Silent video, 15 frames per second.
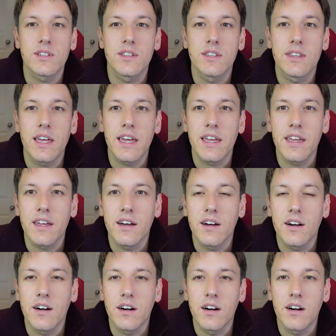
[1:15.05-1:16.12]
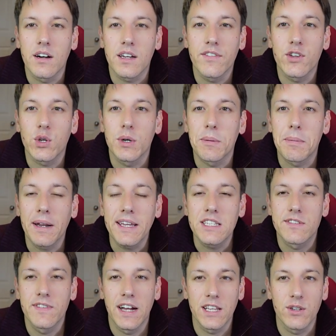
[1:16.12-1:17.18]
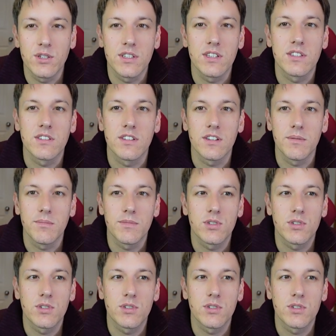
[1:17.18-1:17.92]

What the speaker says: they are giving you a place value system,